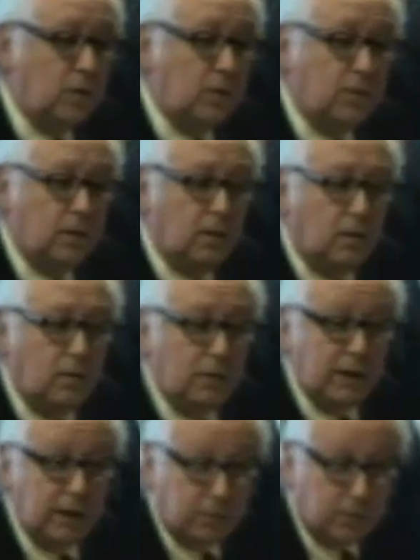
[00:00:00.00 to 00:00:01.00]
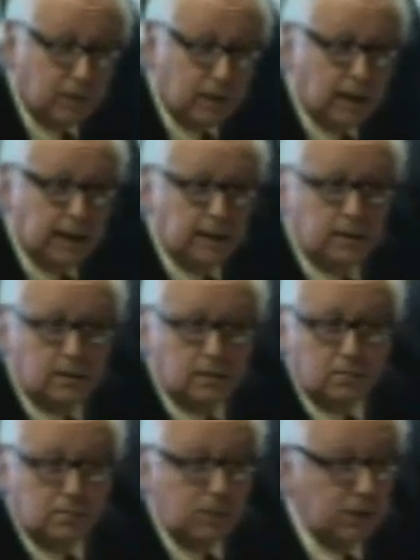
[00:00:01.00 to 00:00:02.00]
of course, already
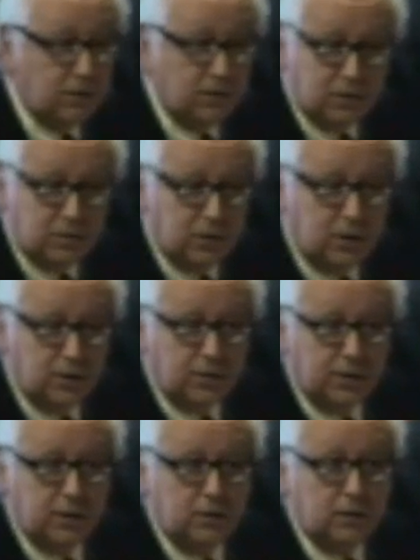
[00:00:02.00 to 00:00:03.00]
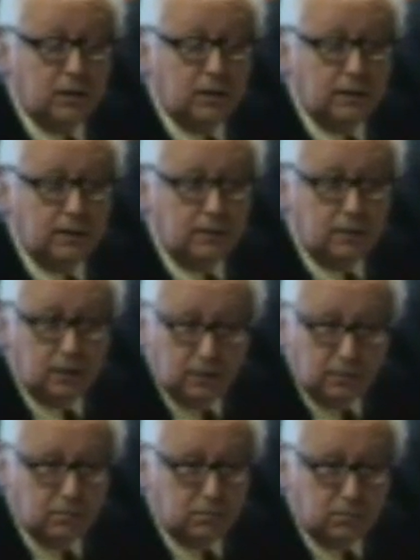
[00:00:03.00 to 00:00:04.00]
provides much of its material
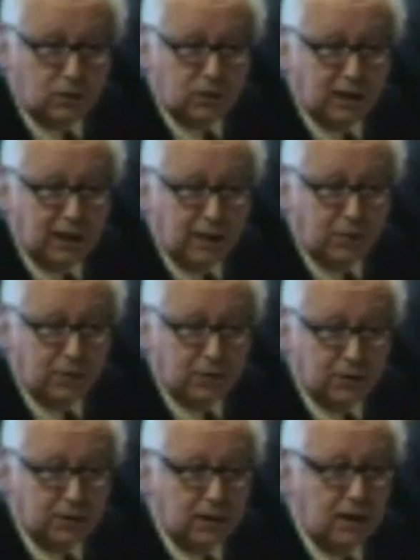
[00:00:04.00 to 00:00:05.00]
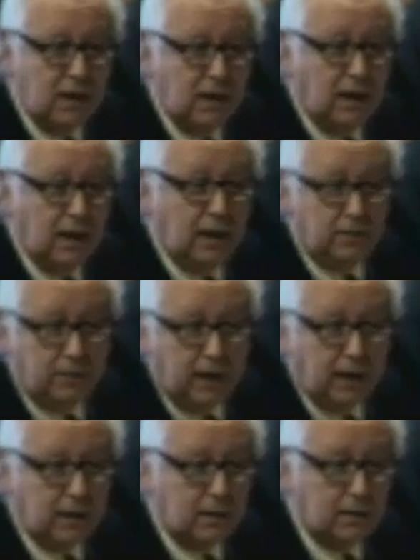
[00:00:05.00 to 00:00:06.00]
in multi-languages. And in
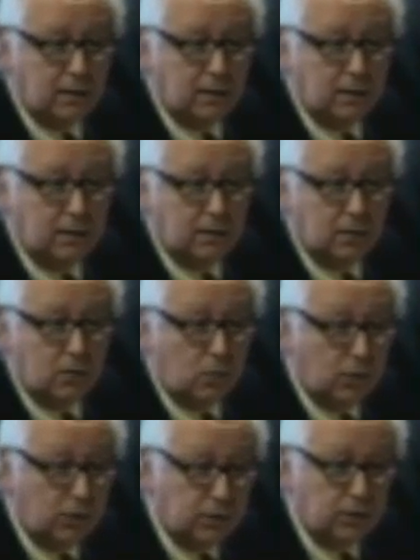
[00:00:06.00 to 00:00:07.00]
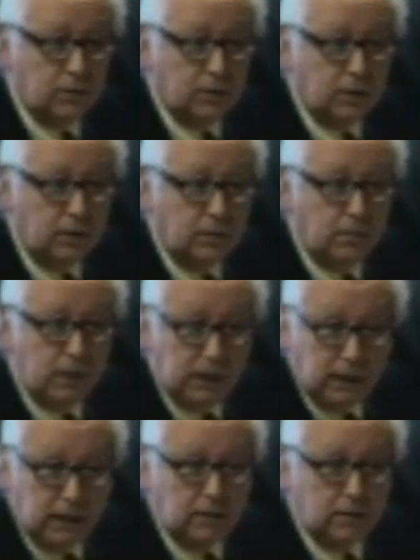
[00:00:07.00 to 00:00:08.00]
fact, in the course of the
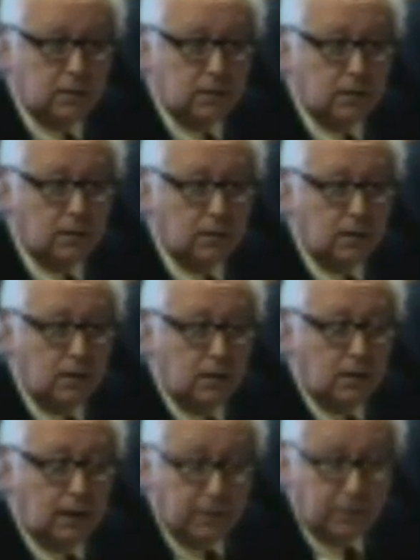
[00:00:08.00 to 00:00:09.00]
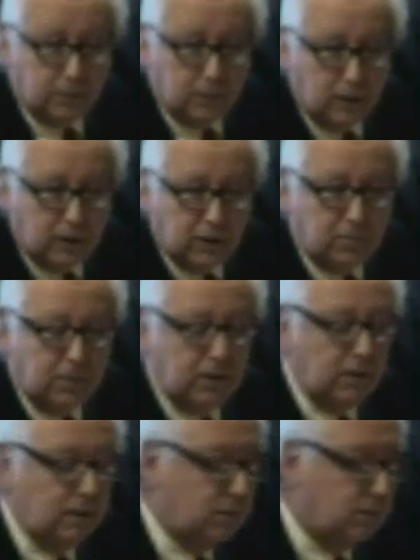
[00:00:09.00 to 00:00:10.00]
meetings, captive audience
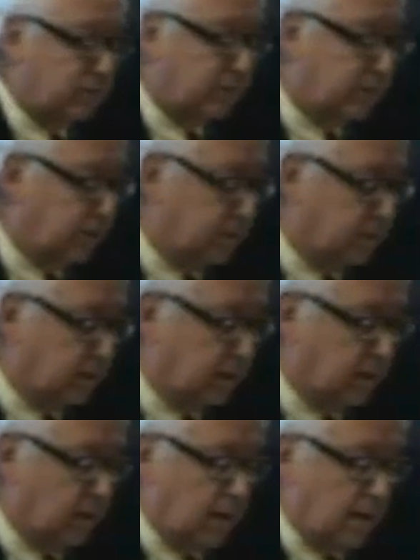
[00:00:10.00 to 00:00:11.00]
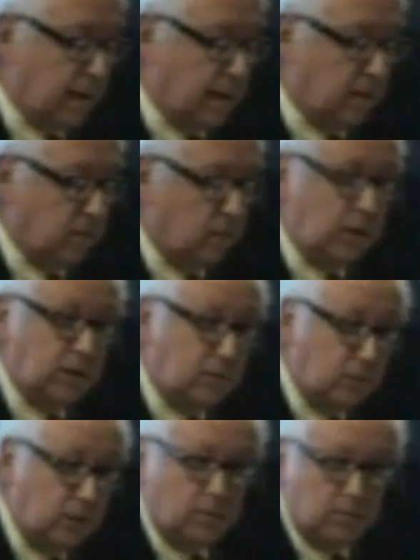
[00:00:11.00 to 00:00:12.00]
meetings, as we referred to earlier,
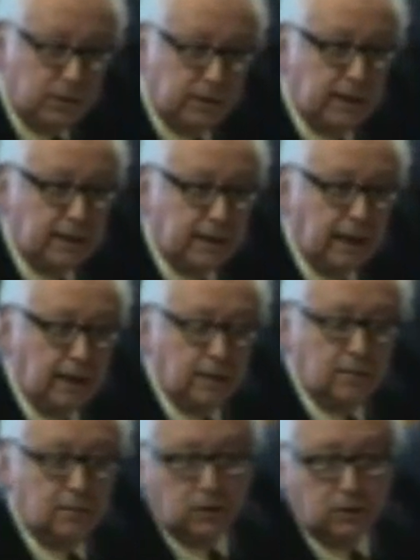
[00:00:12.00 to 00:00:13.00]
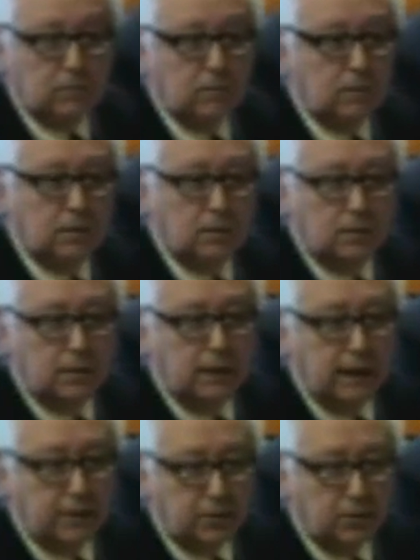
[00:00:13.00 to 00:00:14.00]
we present that,
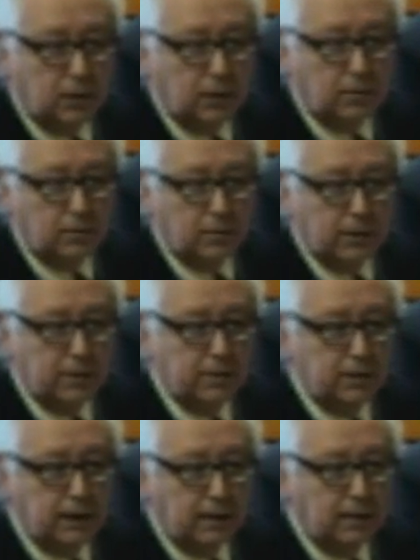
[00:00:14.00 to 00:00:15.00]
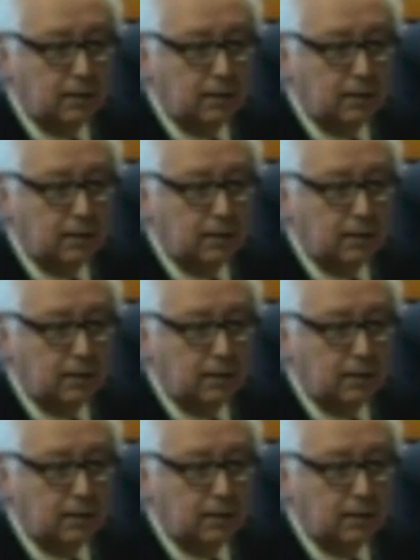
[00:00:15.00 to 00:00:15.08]
the National Labor Relations